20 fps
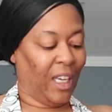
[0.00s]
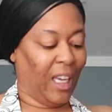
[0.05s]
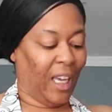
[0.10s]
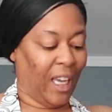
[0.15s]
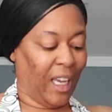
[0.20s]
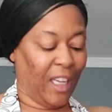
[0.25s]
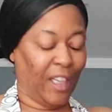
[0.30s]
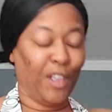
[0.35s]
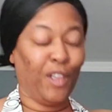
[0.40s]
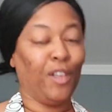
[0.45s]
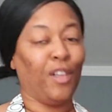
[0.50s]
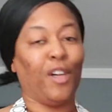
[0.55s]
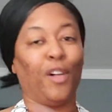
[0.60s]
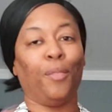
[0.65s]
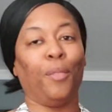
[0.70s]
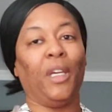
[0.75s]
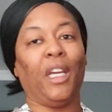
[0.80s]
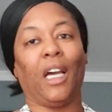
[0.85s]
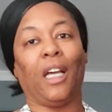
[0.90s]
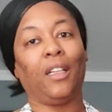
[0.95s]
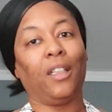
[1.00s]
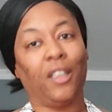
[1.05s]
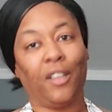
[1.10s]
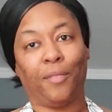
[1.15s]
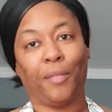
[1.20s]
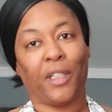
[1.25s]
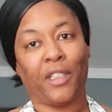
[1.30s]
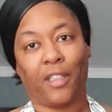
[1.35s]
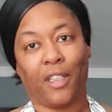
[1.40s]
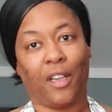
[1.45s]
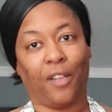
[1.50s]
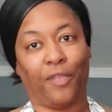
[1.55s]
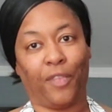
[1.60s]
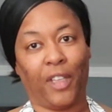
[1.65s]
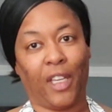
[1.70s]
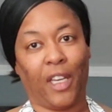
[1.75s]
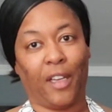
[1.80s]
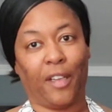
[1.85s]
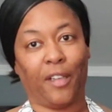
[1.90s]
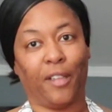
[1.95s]
And you know me, I love my
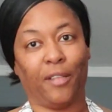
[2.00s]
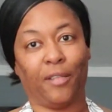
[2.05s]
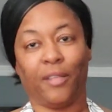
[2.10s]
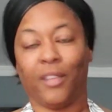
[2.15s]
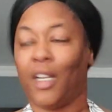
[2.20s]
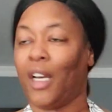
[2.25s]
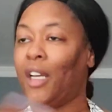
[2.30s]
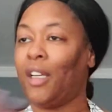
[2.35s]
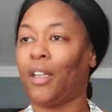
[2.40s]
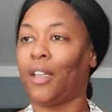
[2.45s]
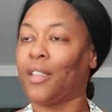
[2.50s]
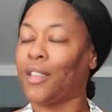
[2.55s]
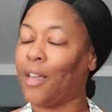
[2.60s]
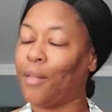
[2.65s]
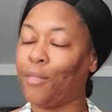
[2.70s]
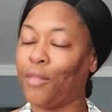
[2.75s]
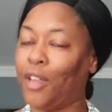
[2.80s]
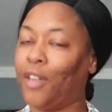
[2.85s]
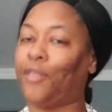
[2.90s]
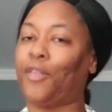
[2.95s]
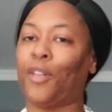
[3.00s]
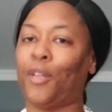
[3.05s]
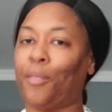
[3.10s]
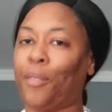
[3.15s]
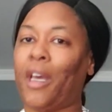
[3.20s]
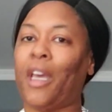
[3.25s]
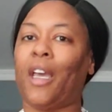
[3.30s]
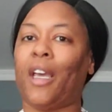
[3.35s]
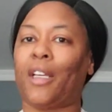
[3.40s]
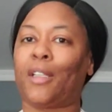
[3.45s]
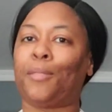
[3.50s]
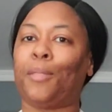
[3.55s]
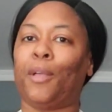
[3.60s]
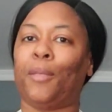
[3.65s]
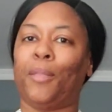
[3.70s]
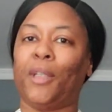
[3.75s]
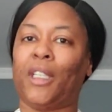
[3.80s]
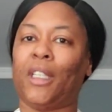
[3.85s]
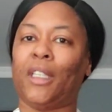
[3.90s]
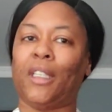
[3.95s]
Saffiano. Not because I'm rough on bags,
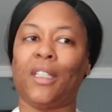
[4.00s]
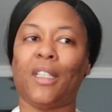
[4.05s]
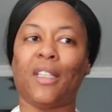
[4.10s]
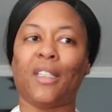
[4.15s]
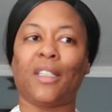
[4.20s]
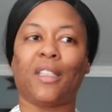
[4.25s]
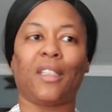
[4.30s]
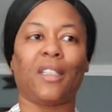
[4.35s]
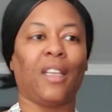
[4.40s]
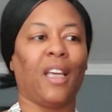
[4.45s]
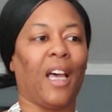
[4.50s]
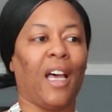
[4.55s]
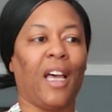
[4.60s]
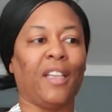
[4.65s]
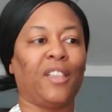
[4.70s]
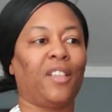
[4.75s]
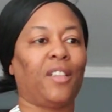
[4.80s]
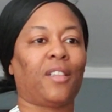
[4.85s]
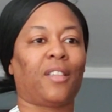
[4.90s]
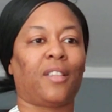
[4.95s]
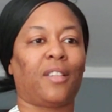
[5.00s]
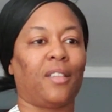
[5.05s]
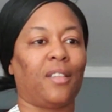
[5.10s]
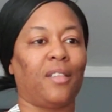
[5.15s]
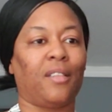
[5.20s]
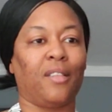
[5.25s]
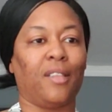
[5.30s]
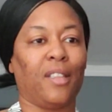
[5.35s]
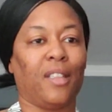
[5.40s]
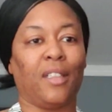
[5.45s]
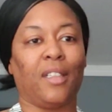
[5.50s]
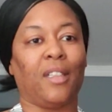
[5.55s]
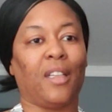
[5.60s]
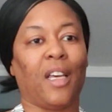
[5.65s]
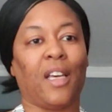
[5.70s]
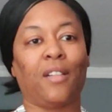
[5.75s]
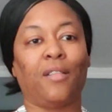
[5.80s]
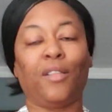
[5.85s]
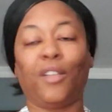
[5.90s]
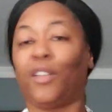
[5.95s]
but because I just
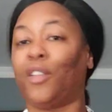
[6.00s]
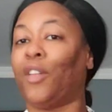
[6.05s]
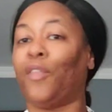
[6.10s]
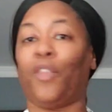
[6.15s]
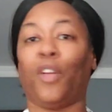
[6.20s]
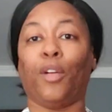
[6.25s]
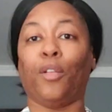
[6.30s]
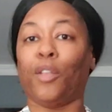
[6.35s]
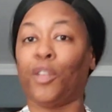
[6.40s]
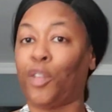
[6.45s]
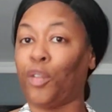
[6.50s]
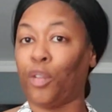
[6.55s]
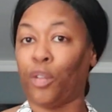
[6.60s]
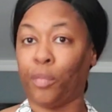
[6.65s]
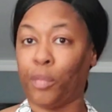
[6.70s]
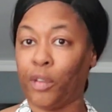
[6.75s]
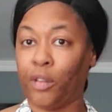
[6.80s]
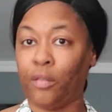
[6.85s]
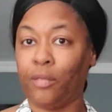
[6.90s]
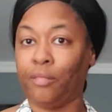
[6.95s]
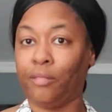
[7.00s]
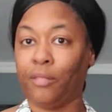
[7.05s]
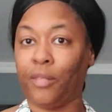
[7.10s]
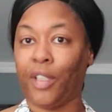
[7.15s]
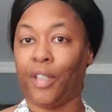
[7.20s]
I don't know, they're very durable